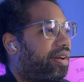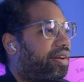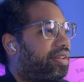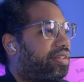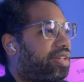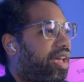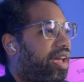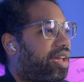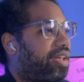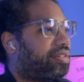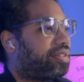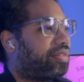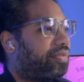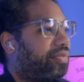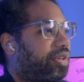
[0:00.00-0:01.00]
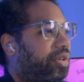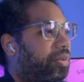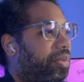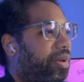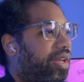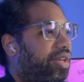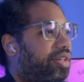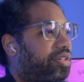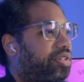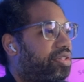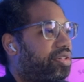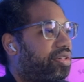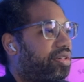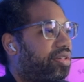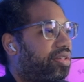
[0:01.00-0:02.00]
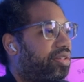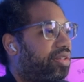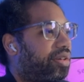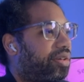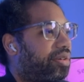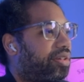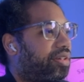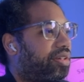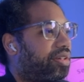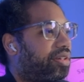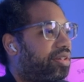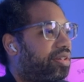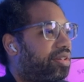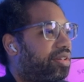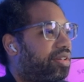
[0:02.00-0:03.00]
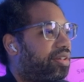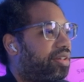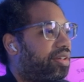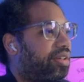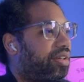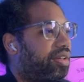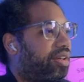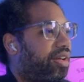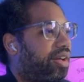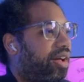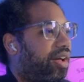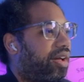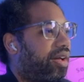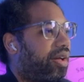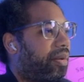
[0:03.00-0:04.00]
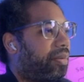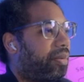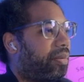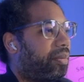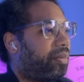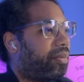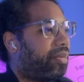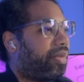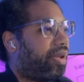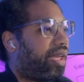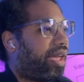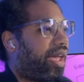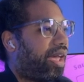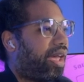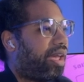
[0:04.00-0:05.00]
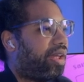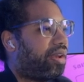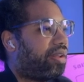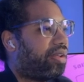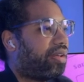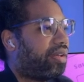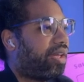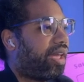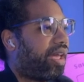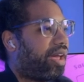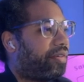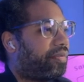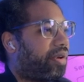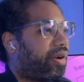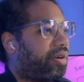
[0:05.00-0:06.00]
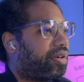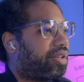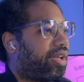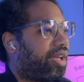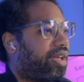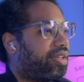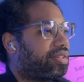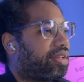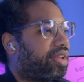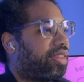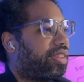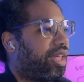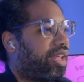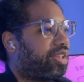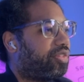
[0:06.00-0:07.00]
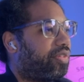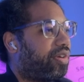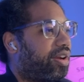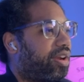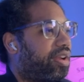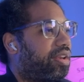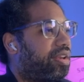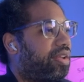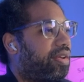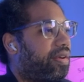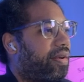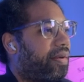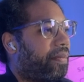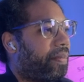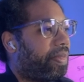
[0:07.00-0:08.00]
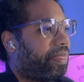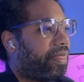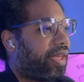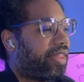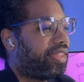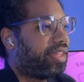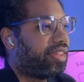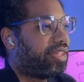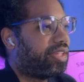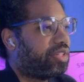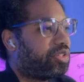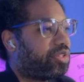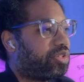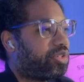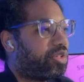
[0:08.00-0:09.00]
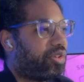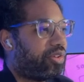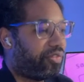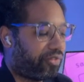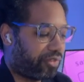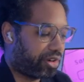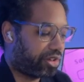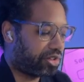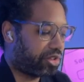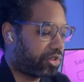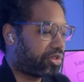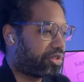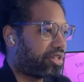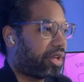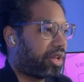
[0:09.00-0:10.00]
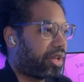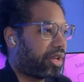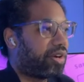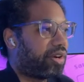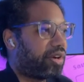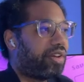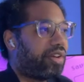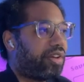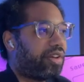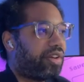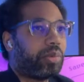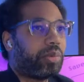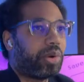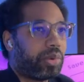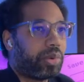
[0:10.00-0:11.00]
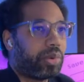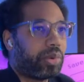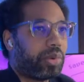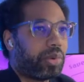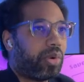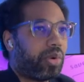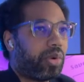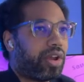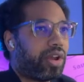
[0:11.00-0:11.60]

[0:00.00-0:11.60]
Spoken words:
Task view page loaded. Add a half-hour task. That's fine. I think these first two steps are definitely what we want.